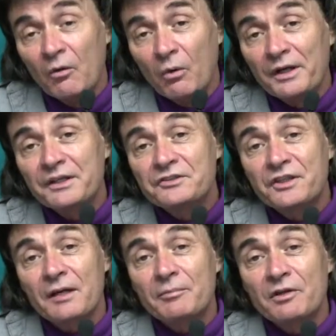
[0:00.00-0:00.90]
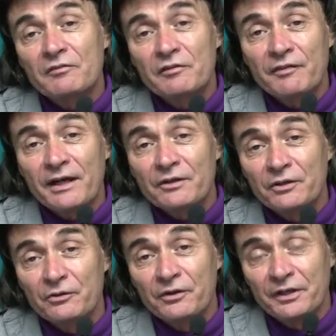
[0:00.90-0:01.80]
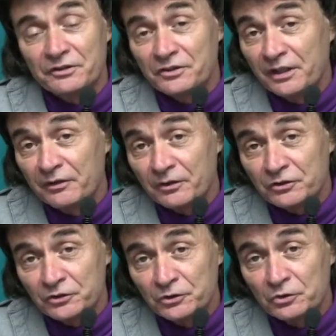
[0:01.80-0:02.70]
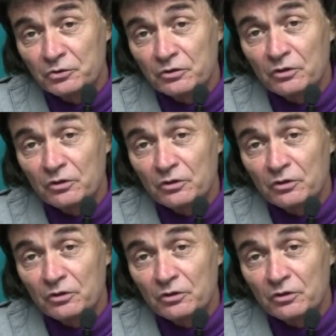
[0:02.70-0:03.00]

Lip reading: One example of a value that is neither true